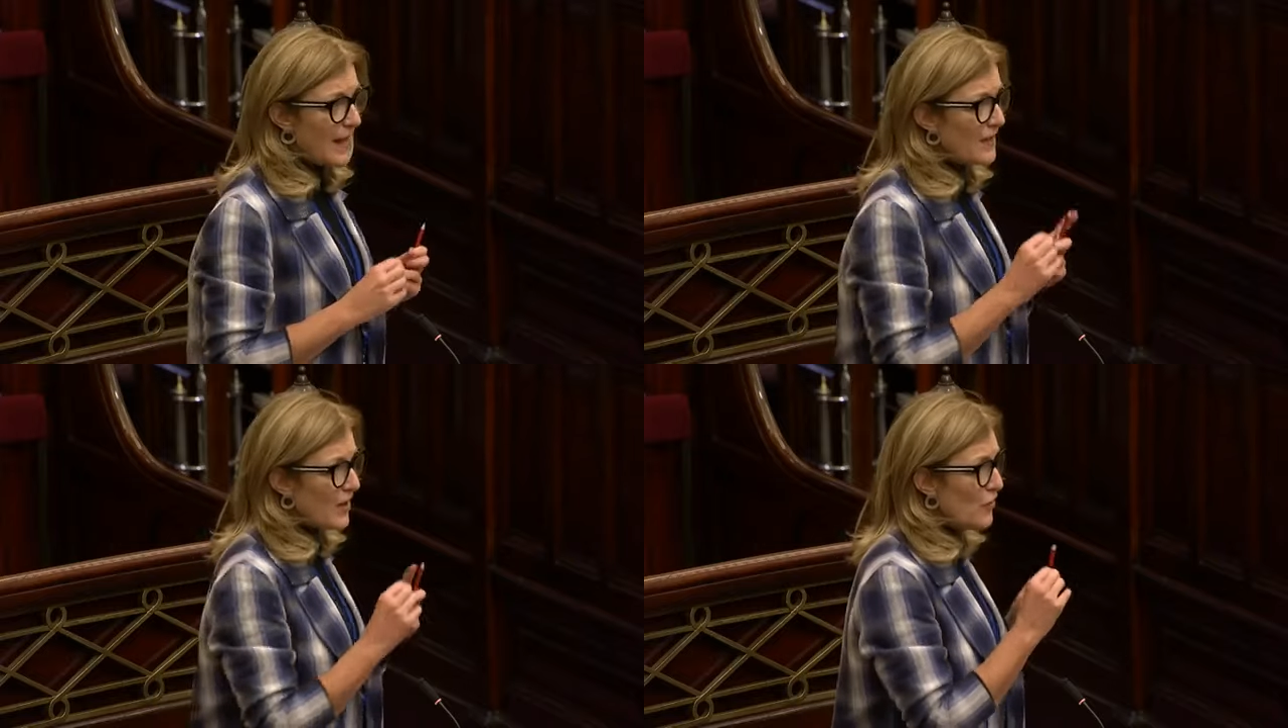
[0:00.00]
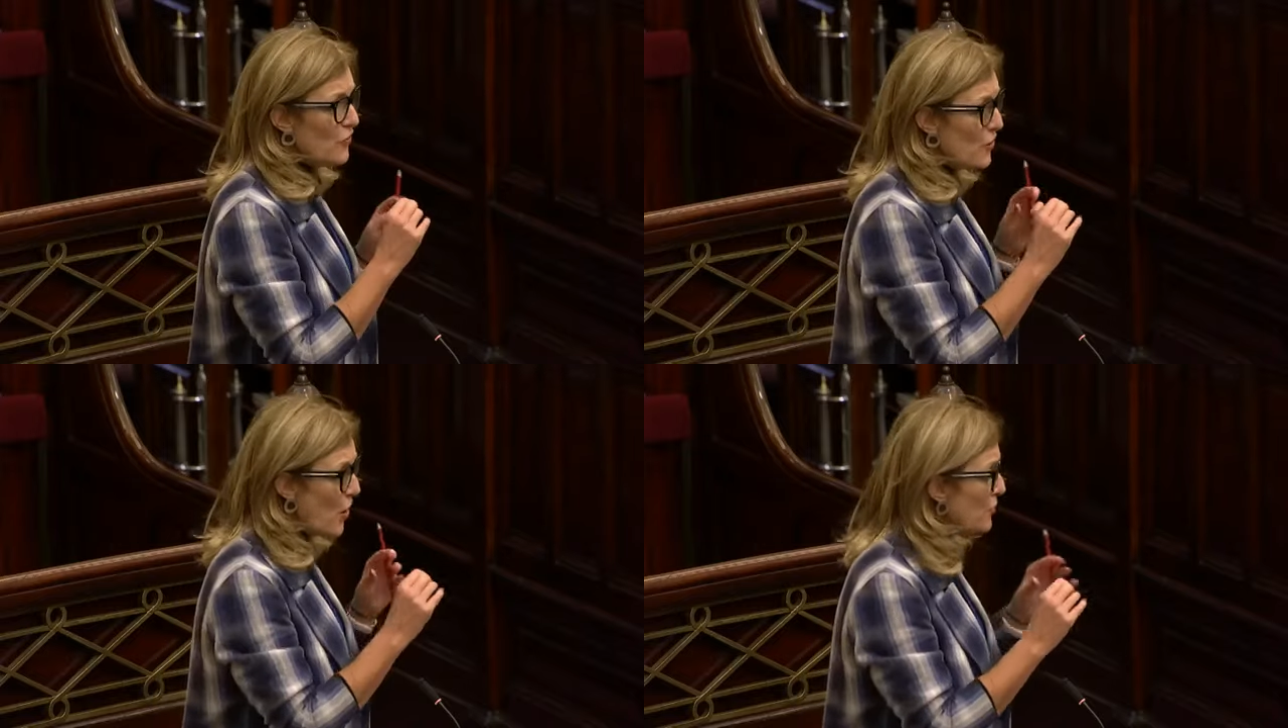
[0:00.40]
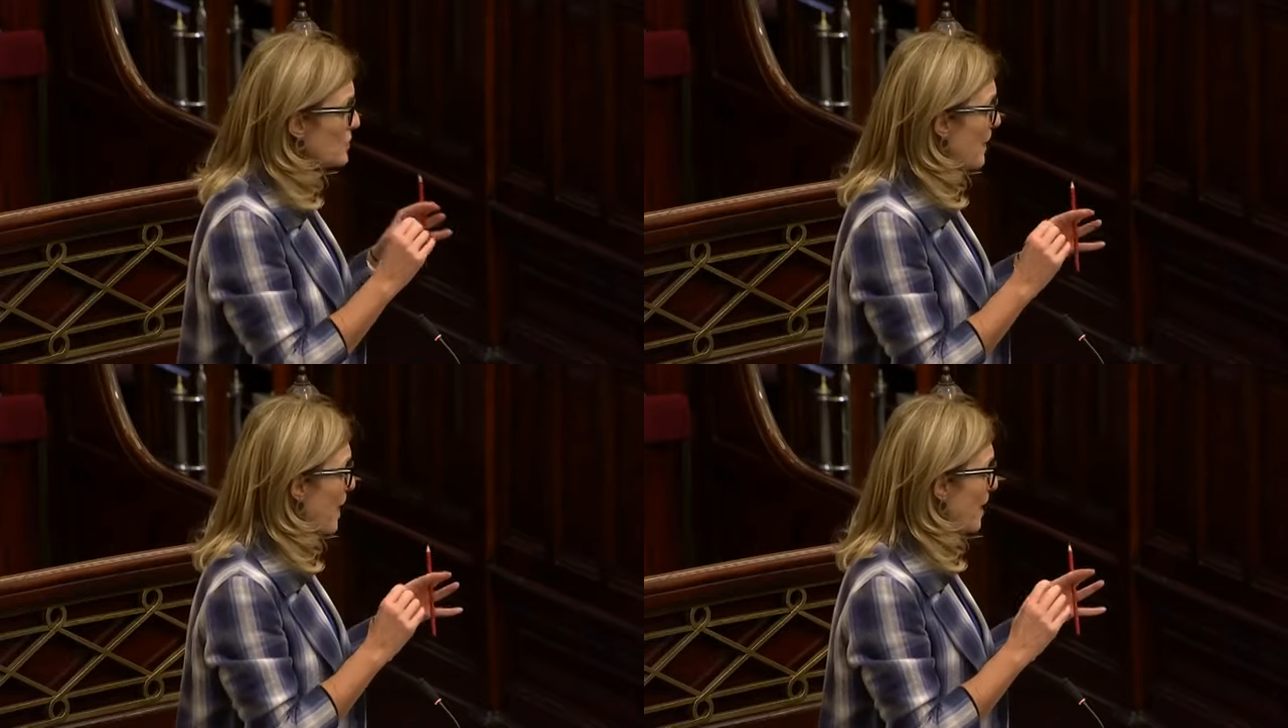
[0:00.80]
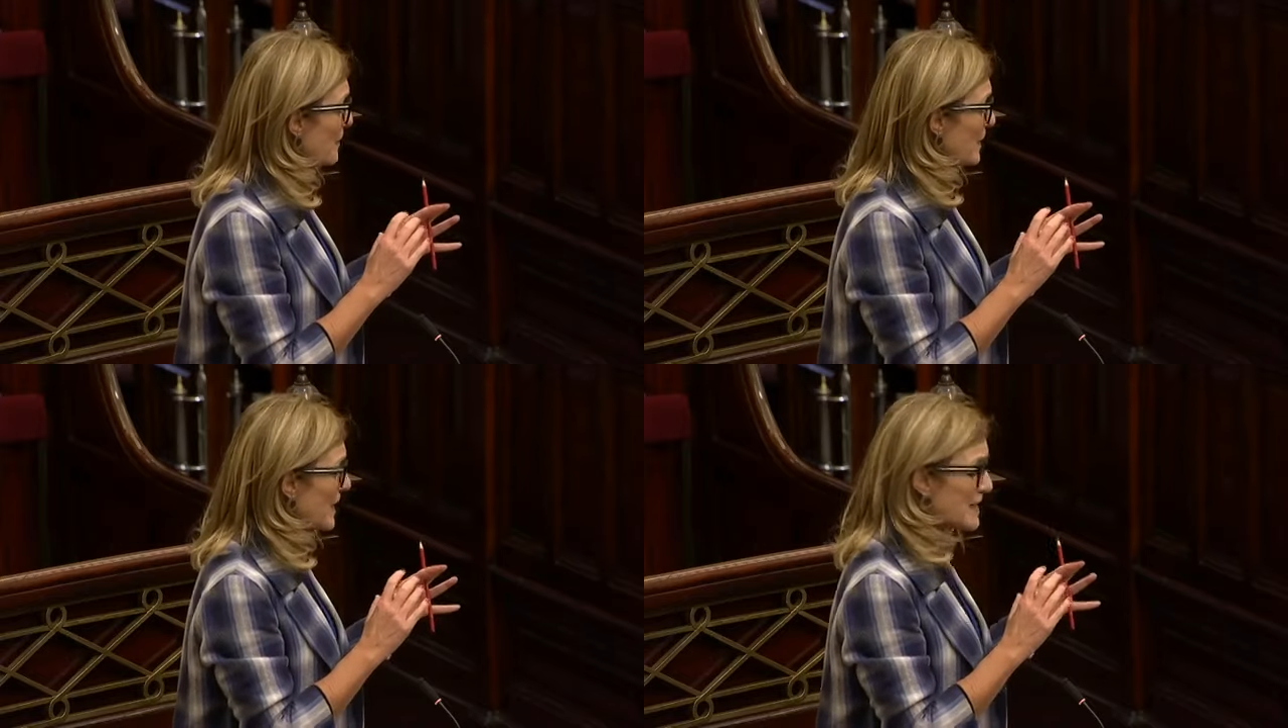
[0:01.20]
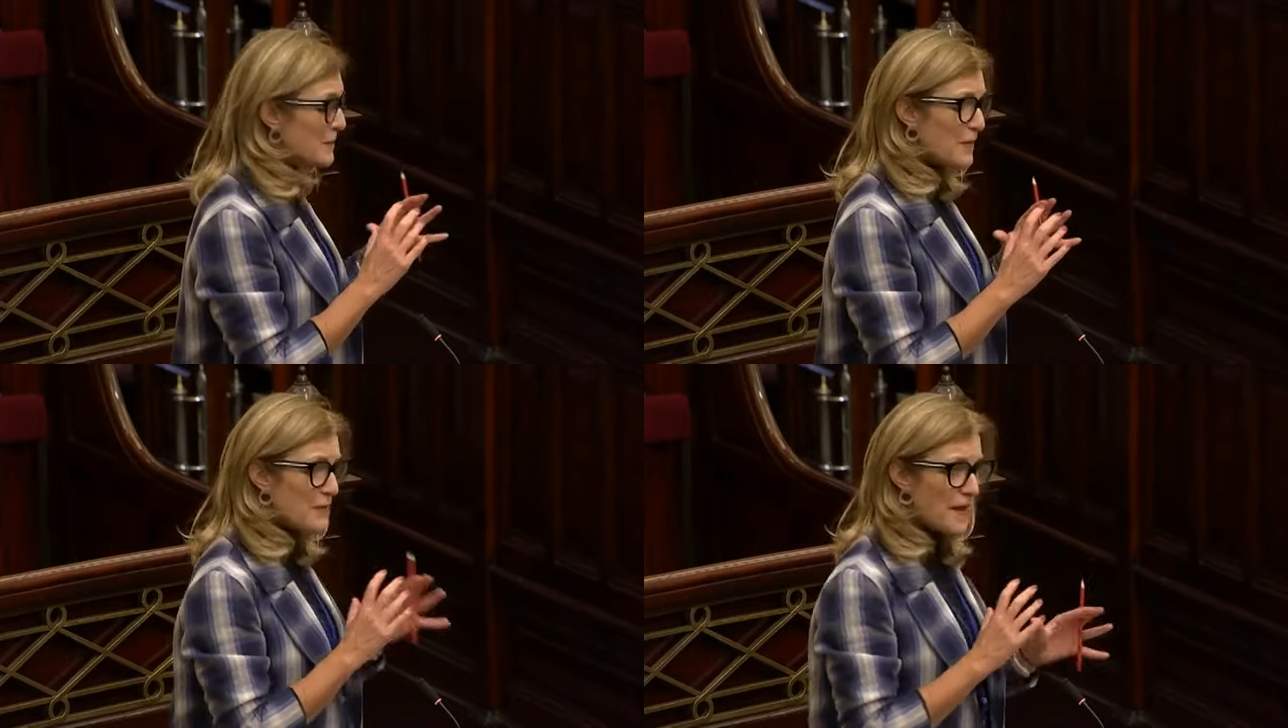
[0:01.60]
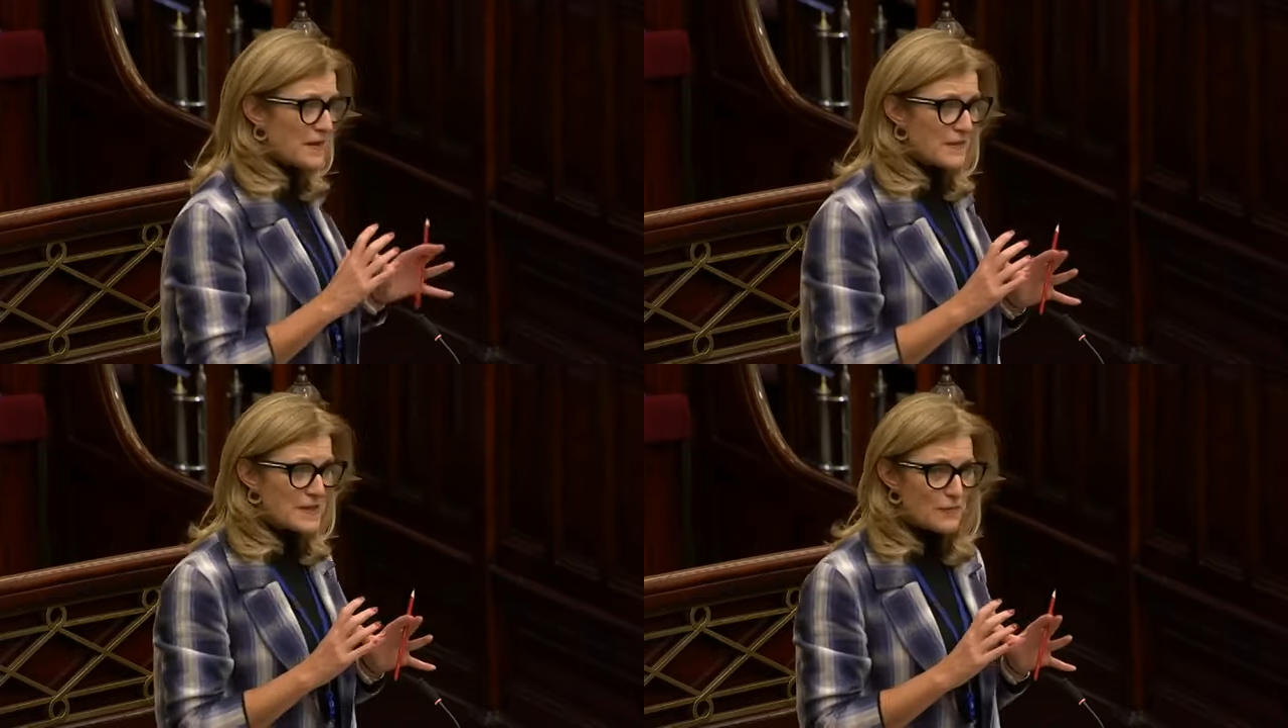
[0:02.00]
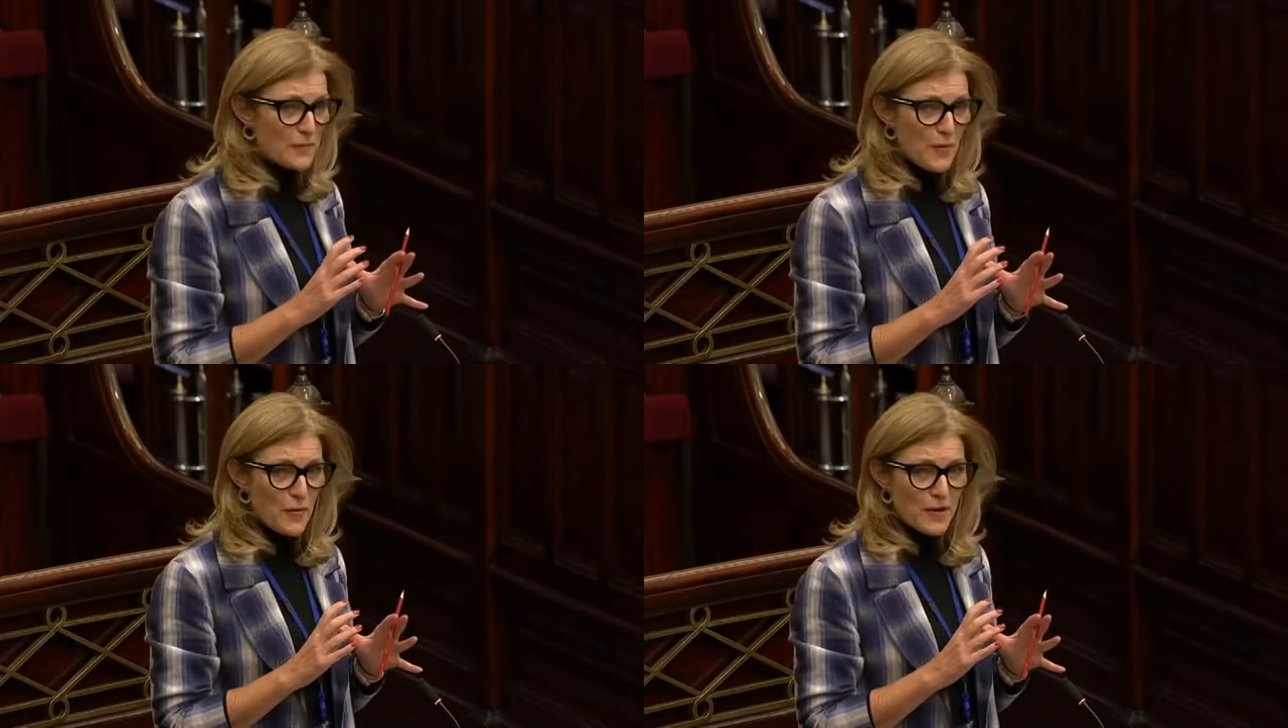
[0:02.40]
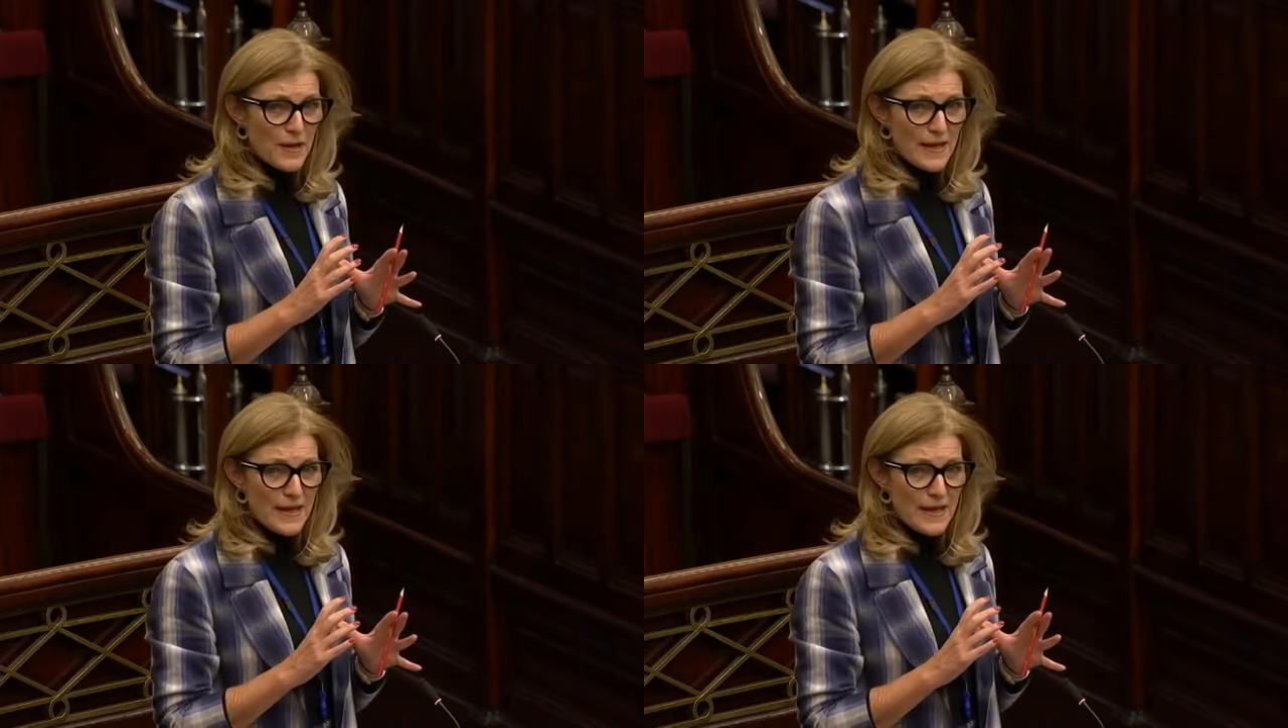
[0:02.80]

And no department, as we found in this report,